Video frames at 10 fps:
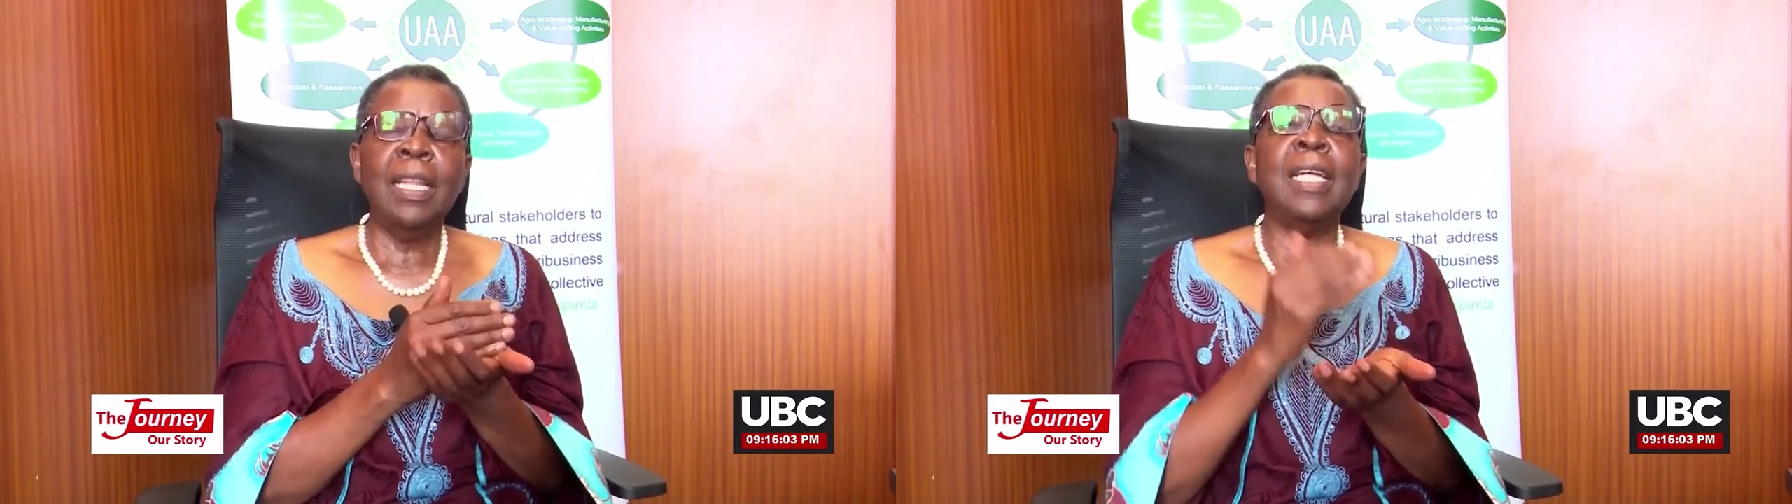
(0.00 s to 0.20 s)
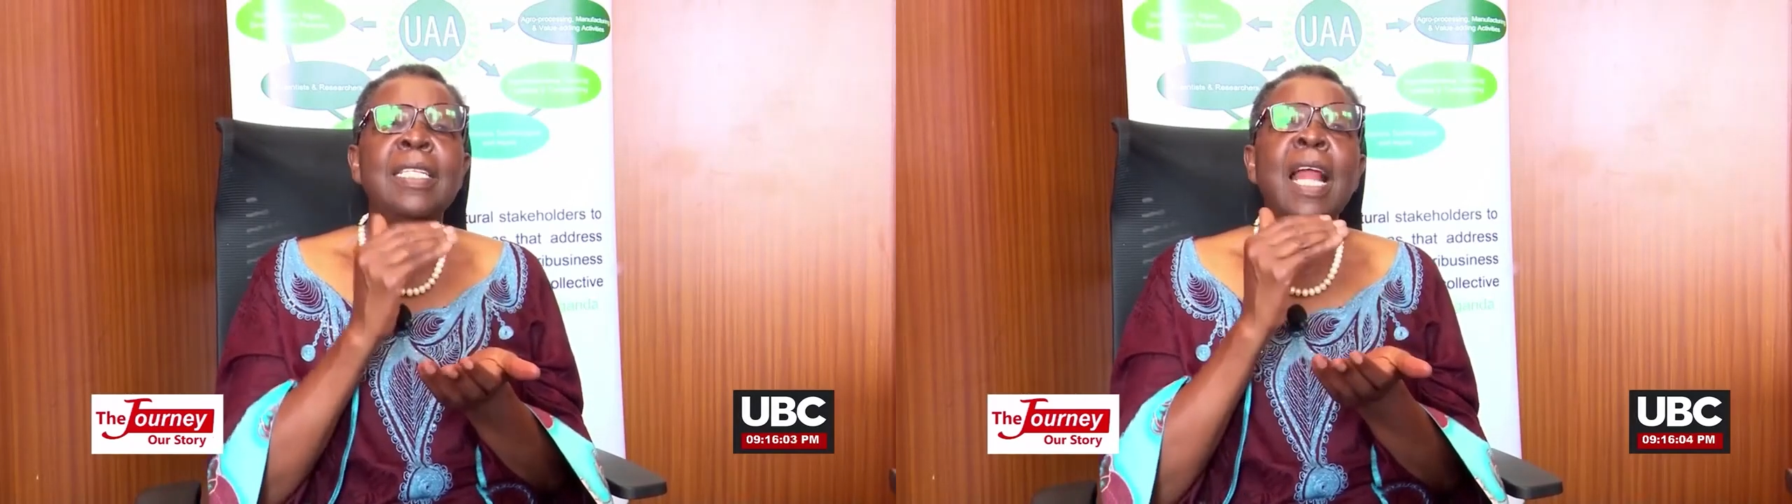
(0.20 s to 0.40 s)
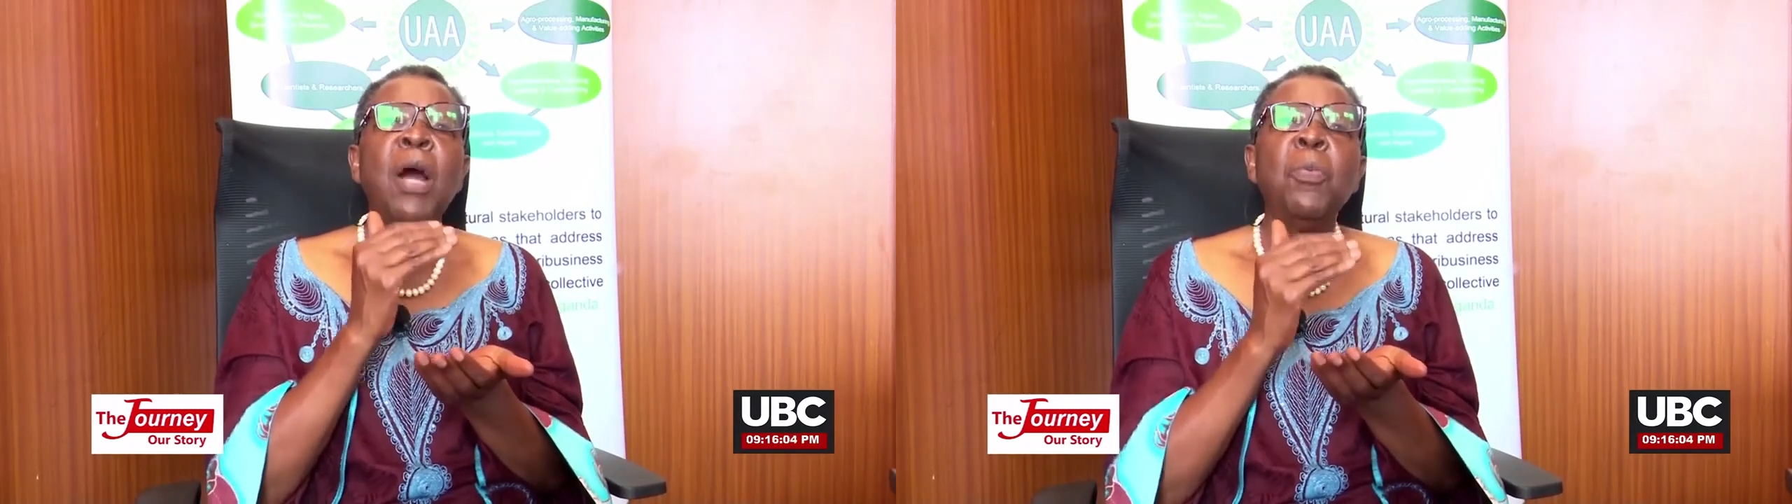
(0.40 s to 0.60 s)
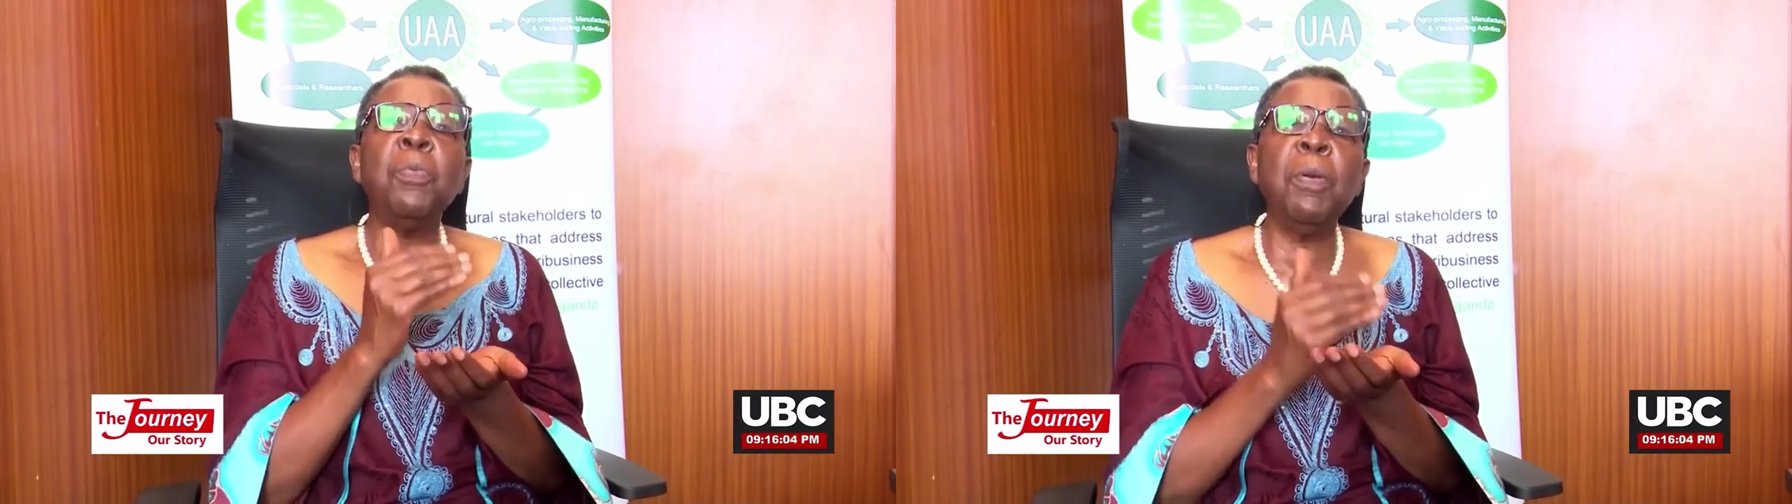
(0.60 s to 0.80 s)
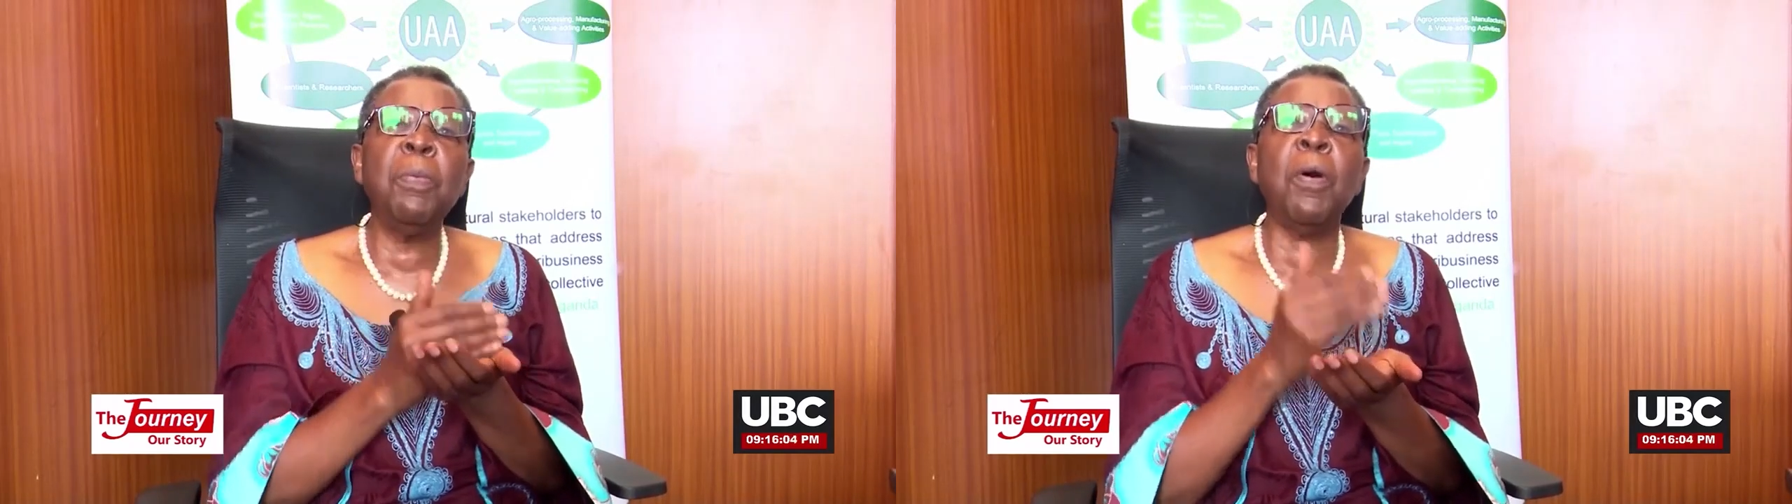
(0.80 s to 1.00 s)
that now
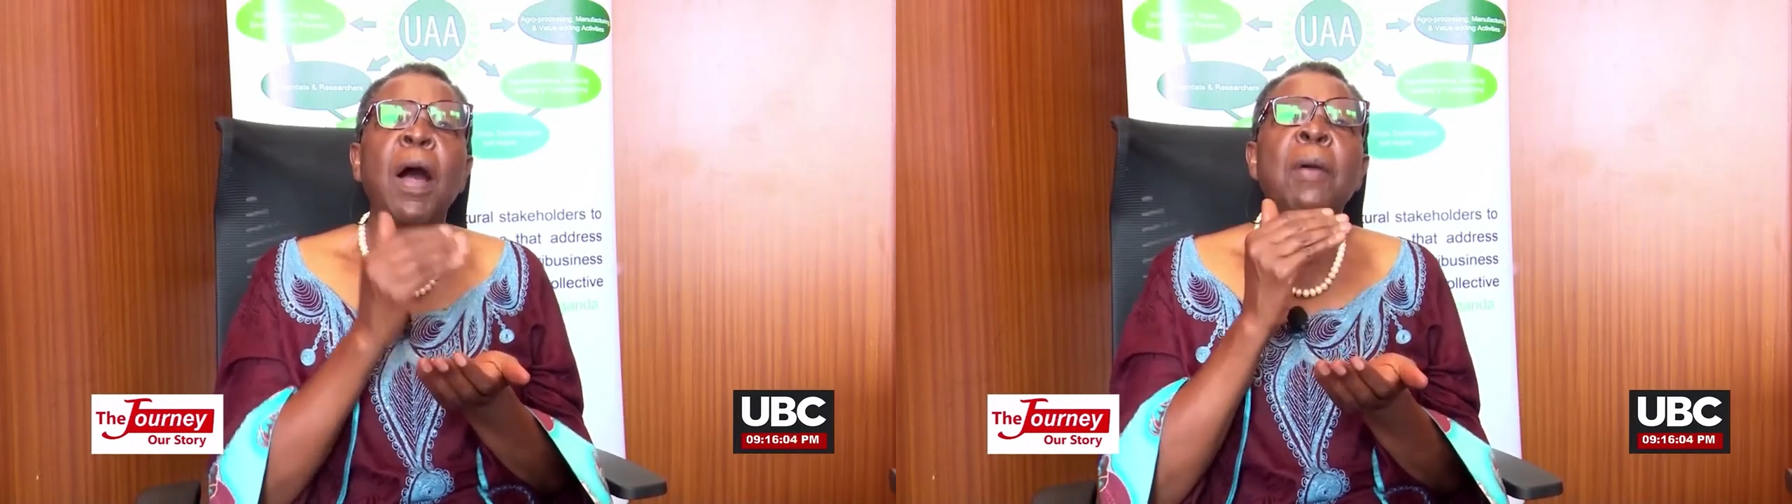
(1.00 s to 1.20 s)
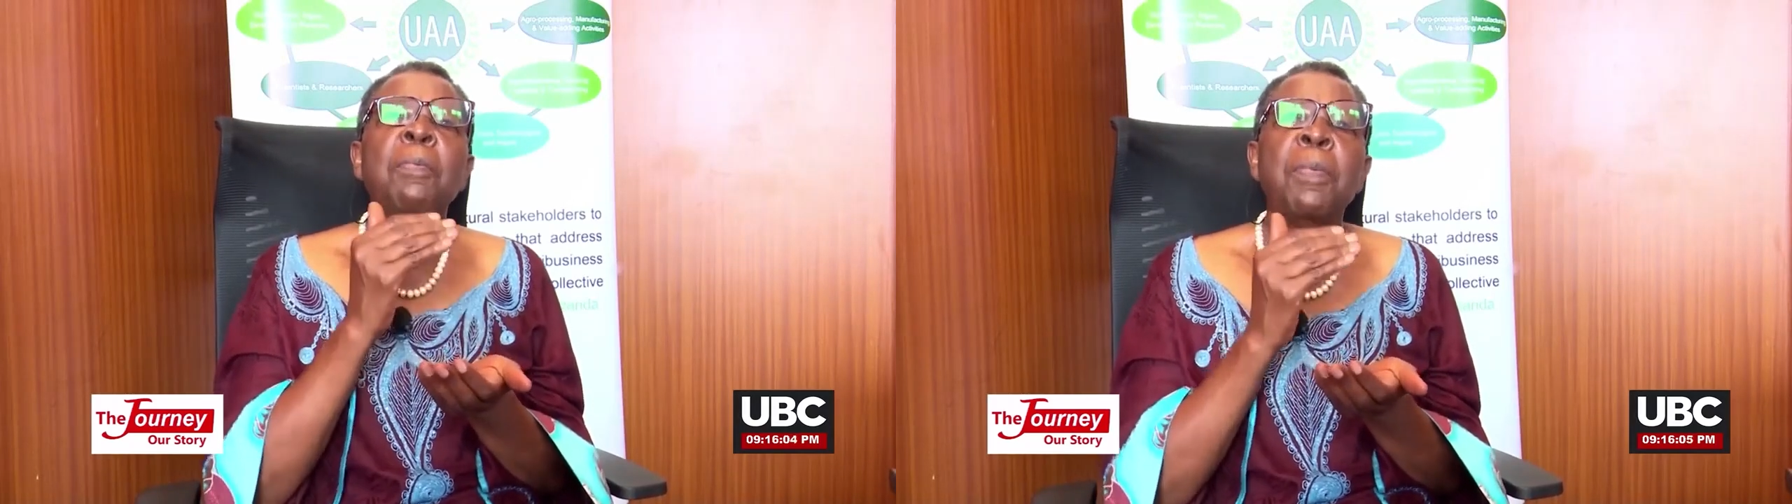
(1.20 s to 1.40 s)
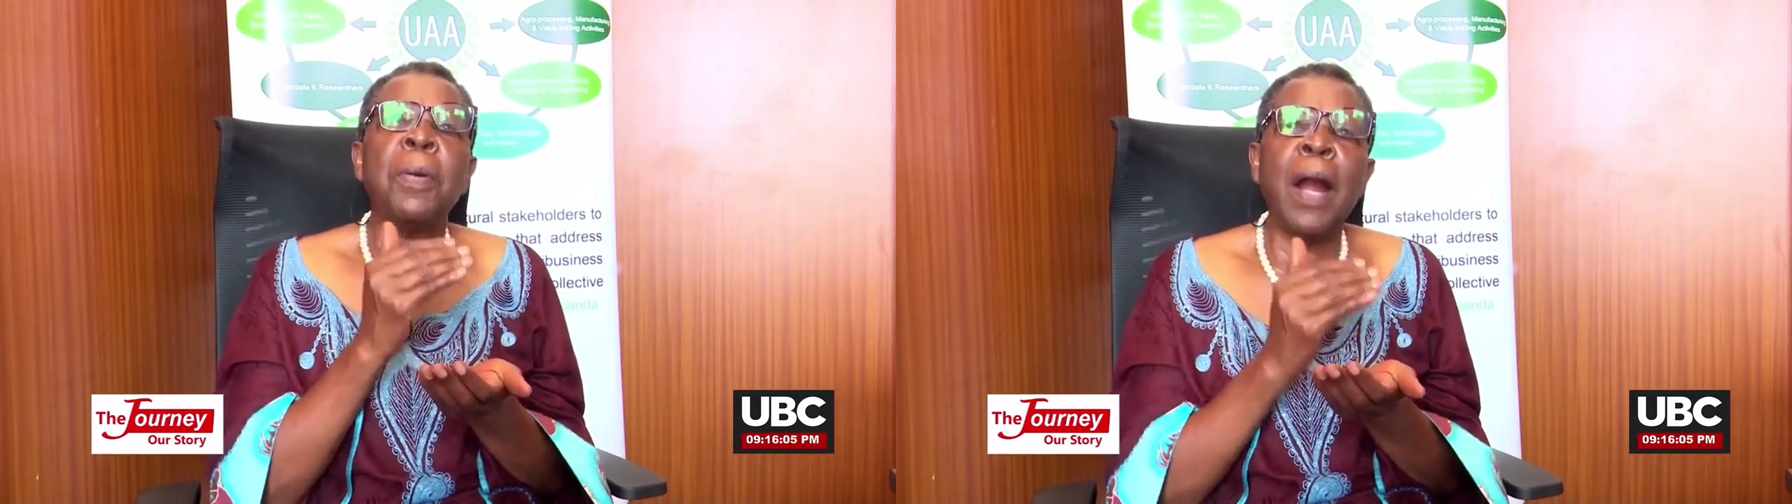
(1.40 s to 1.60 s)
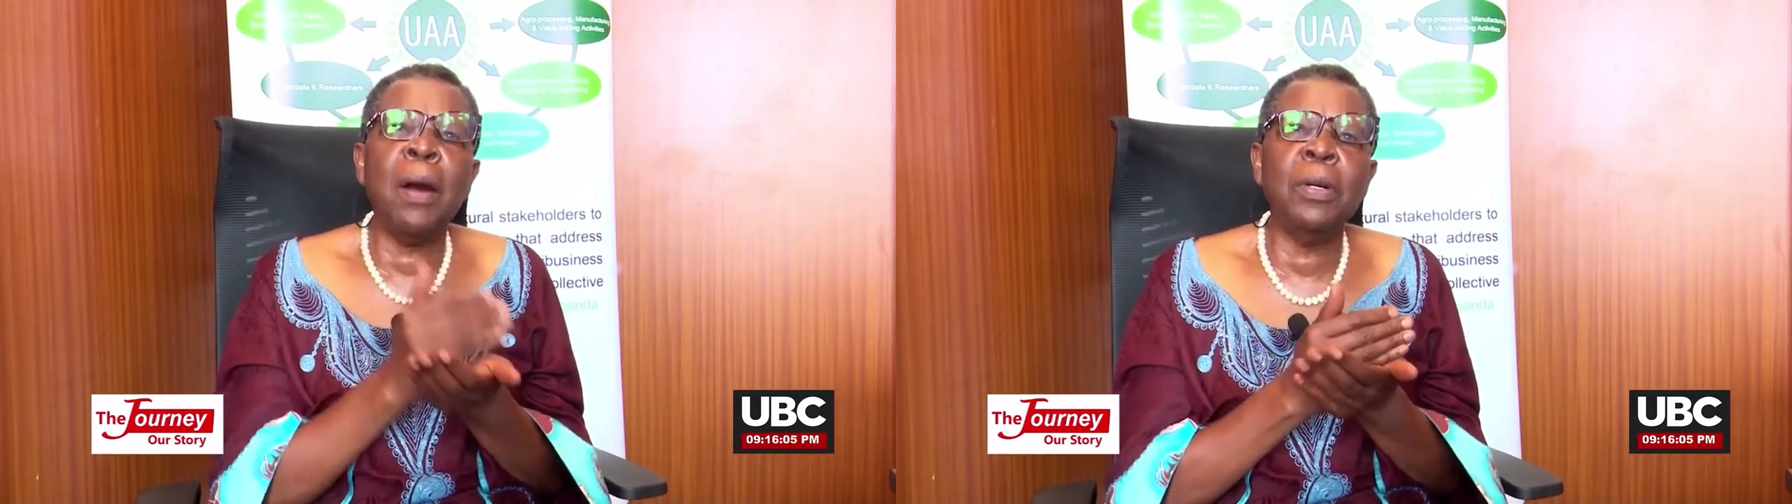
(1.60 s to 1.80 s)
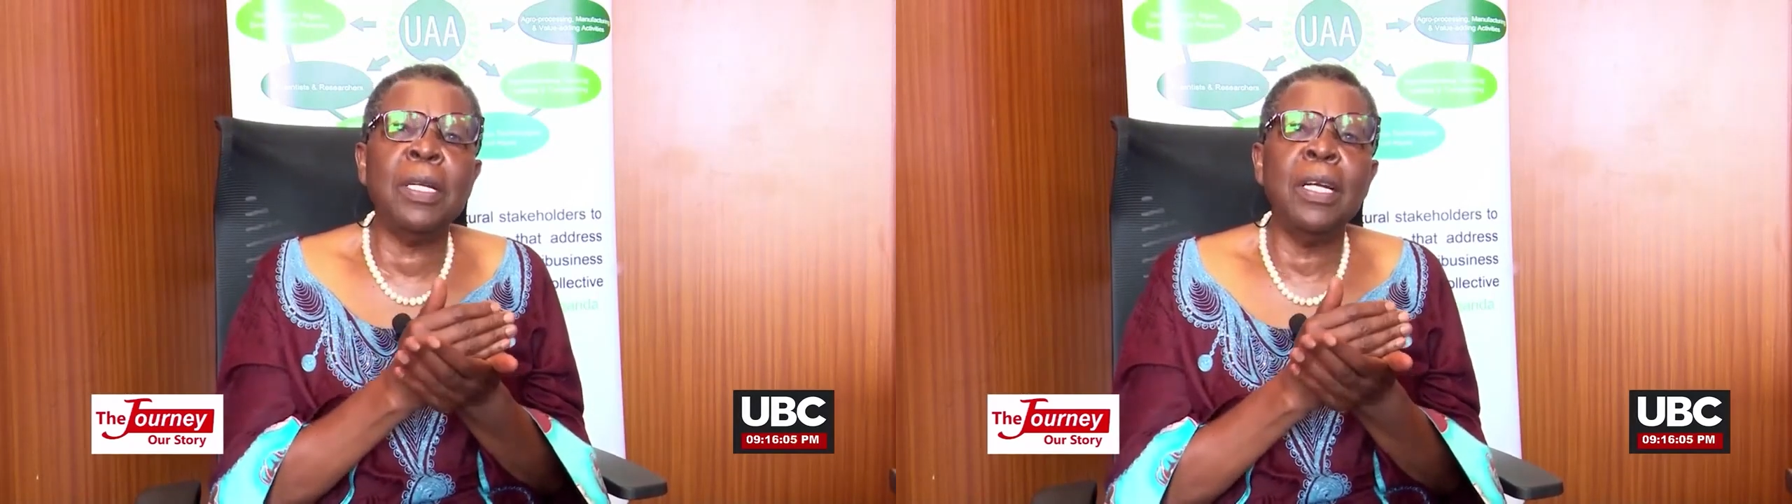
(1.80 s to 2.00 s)
people are
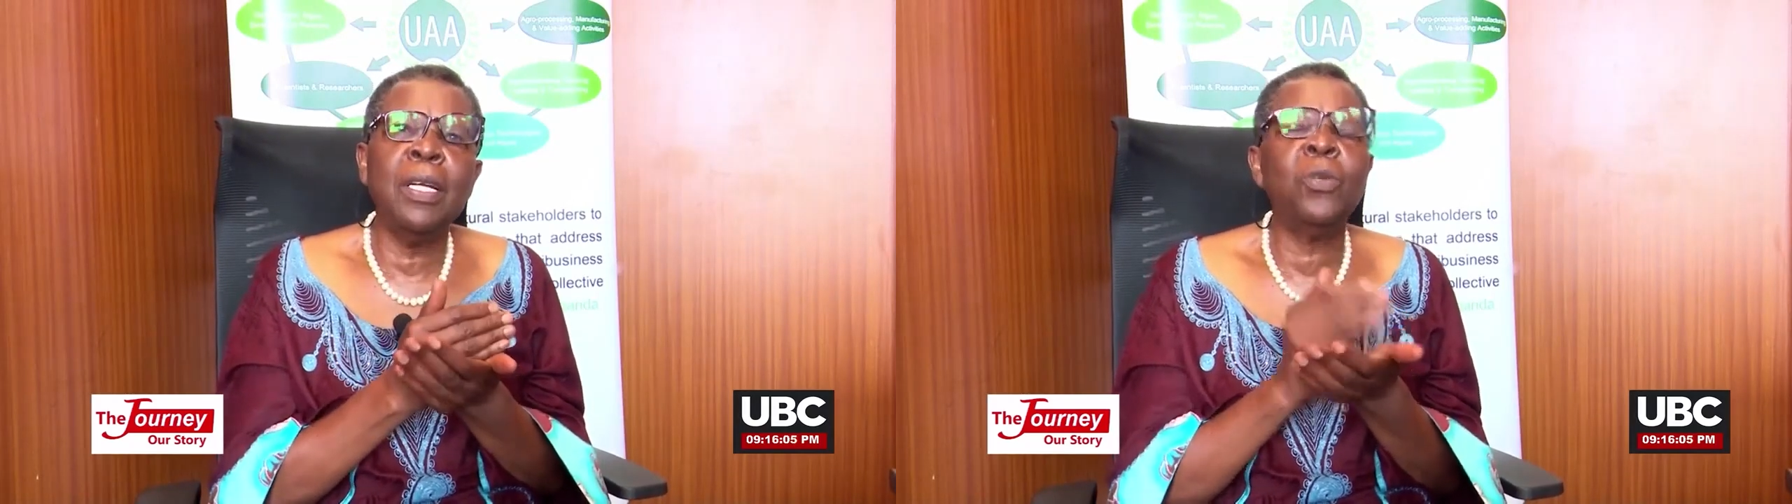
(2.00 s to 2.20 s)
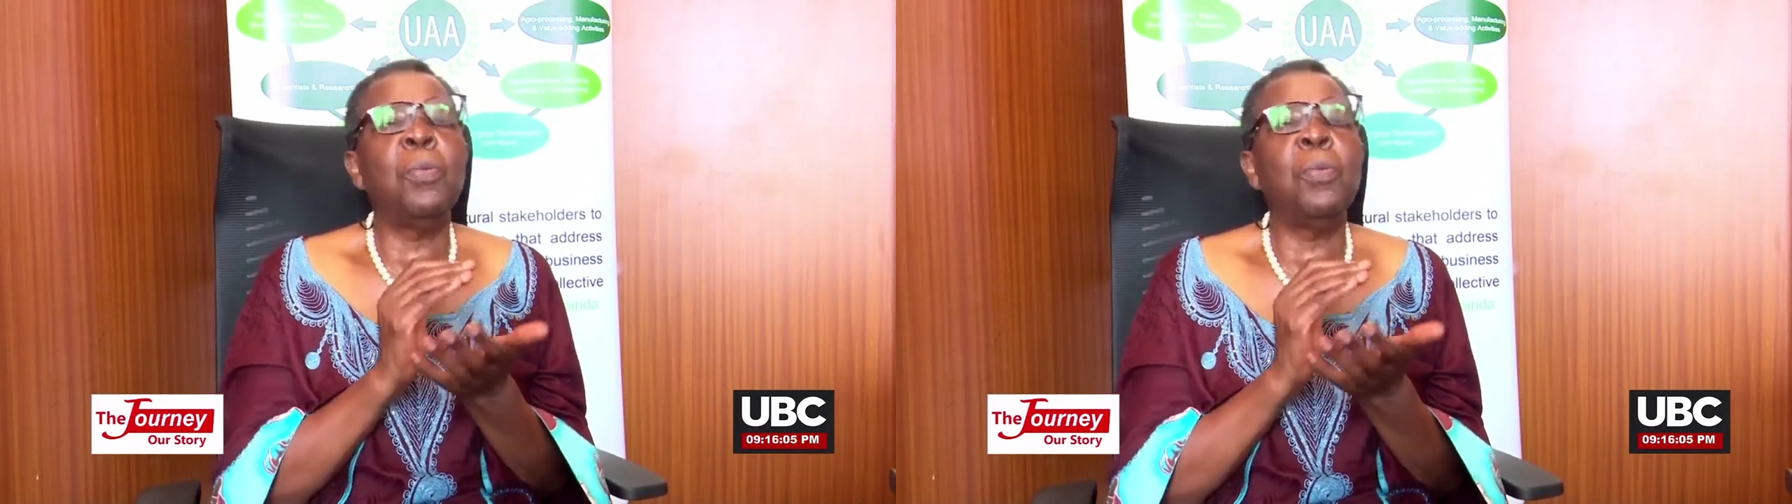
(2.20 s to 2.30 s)
proud